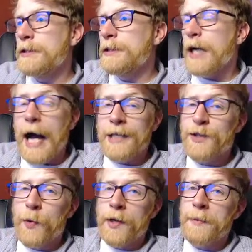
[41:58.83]
I
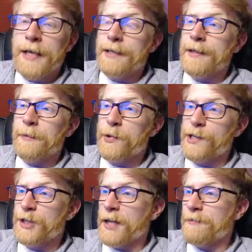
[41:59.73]
just want to beat the
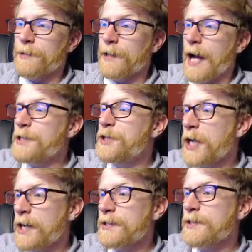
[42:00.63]
bridge level. I
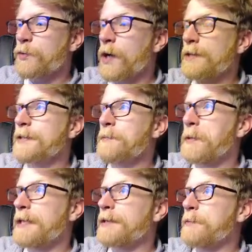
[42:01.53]
just want to
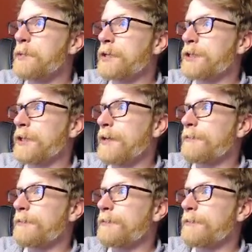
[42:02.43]
beat the bridge level.